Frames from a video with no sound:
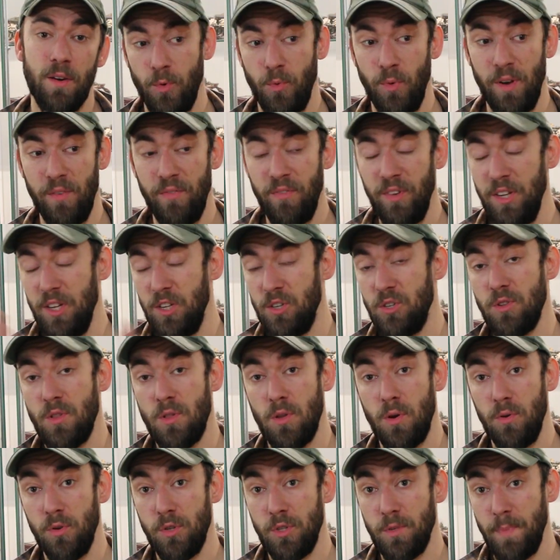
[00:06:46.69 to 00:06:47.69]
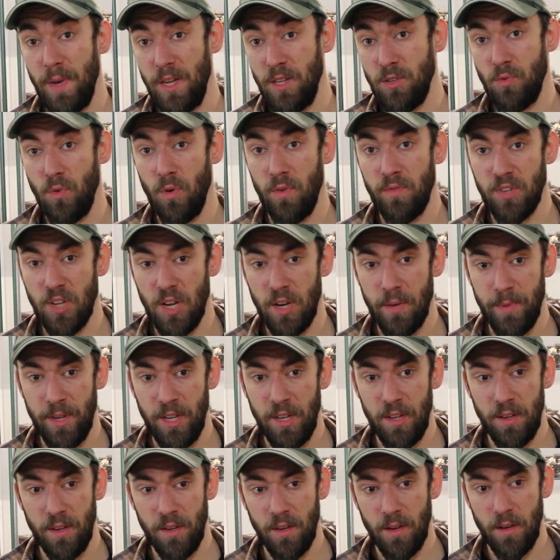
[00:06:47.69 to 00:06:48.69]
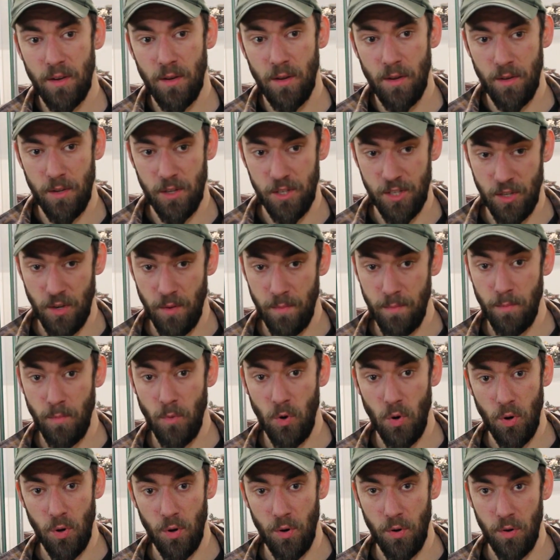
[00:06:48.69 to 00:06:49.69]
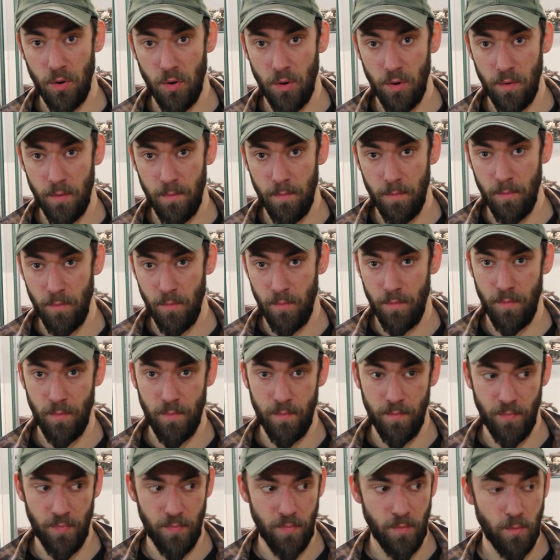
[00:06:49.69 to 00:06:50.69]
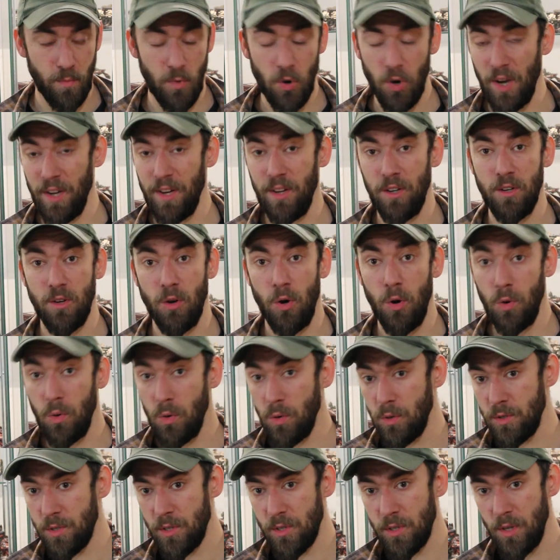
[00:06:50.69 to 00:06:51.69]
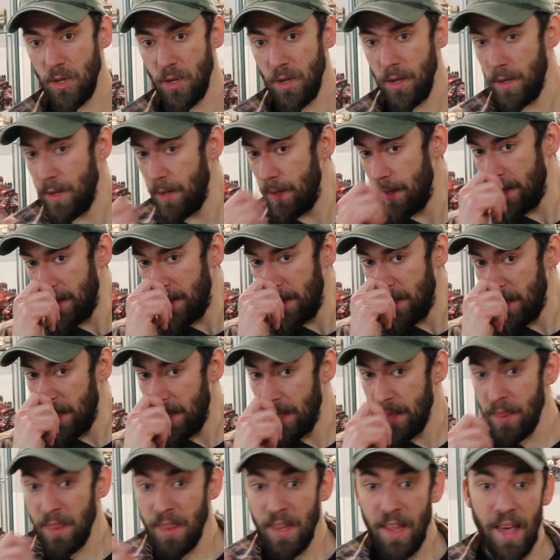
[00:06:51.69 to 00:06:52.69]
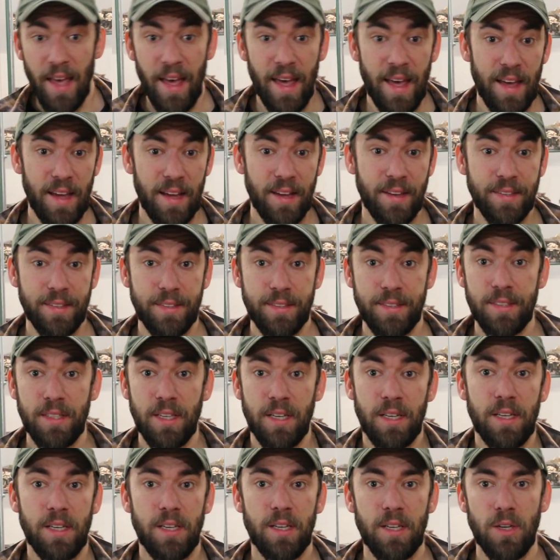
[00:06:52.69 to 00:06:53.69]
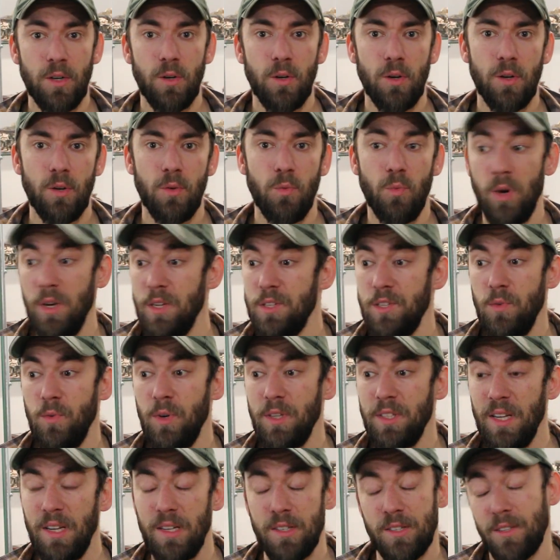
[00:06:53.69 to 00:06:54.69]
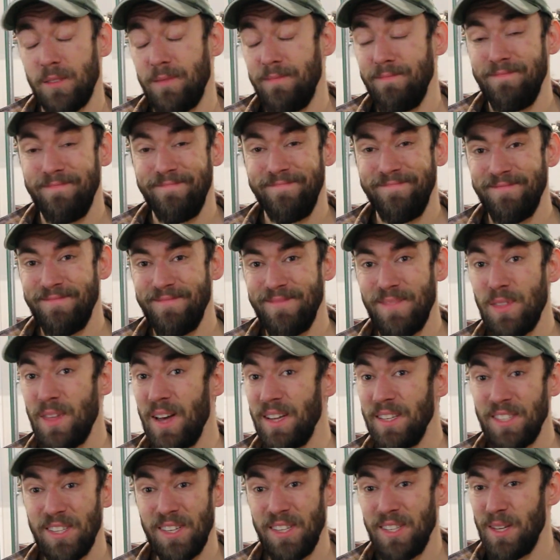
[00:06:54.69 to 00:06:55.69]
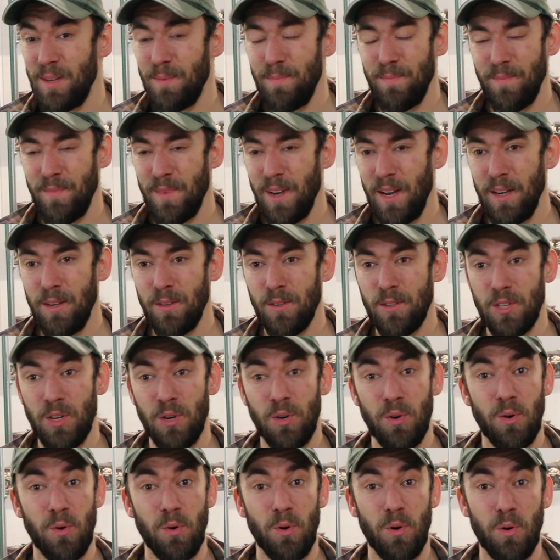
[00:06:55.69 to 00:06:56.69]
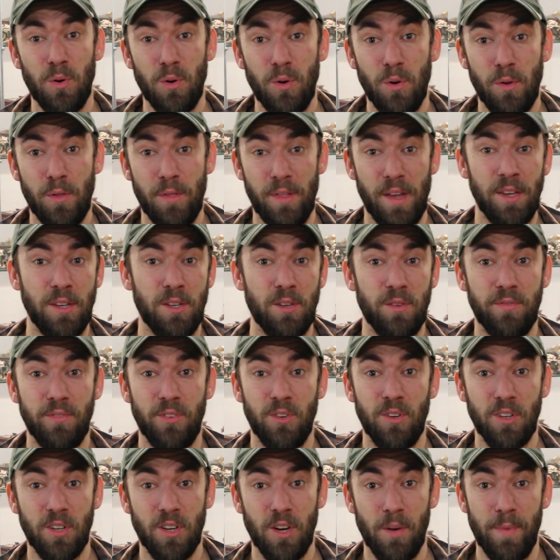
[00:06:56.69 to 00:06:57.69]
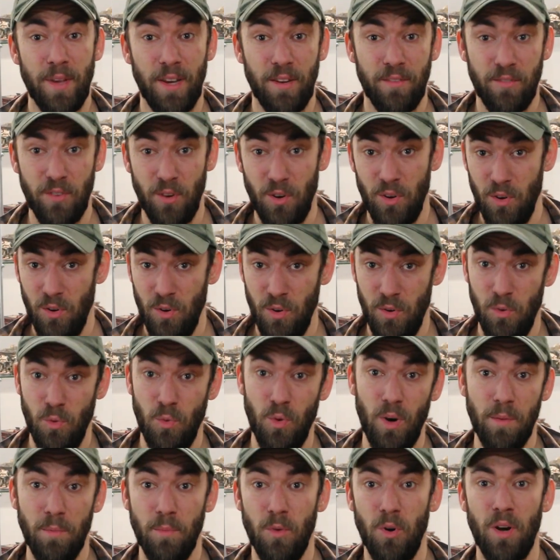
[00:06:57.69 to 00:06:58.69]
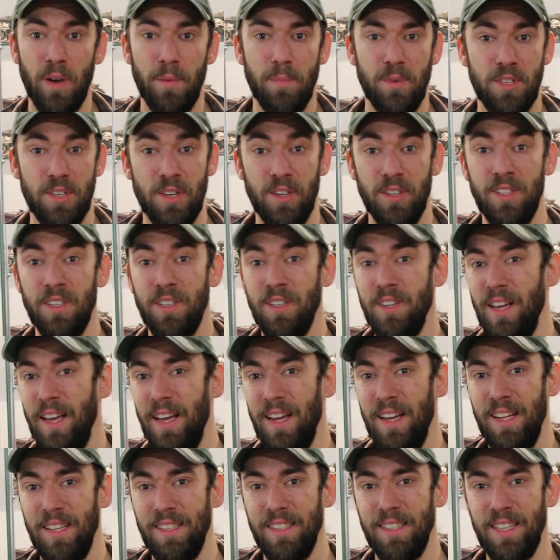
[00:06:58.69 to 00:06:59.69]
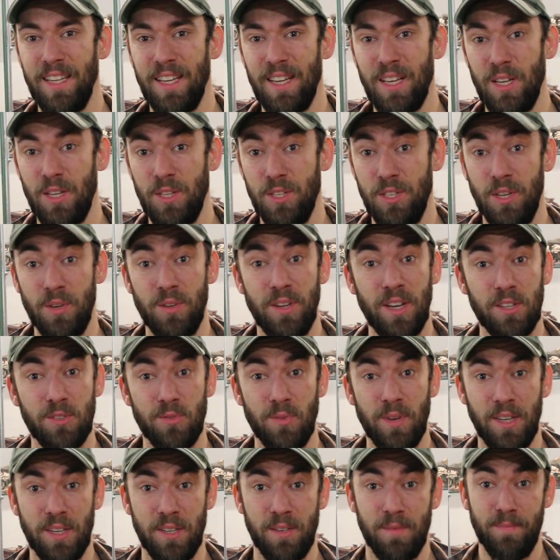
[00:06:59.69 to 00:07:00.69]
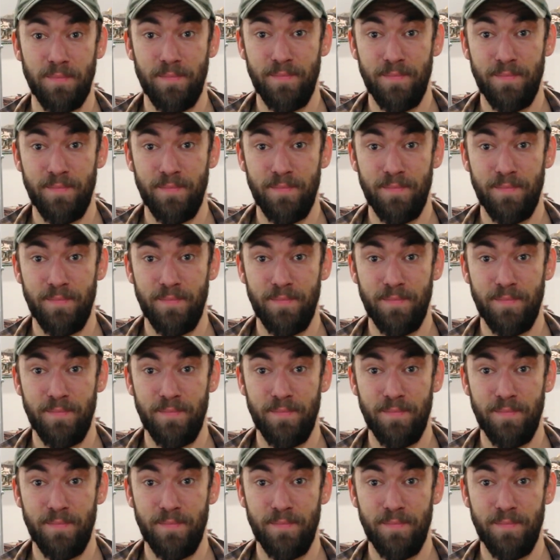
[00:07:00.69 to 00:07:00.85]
We'll finish the Space Wolves army, some more Morannon Orcs, and we'll see what else. That's it. So thank you for coming for one more episode, and see you next week.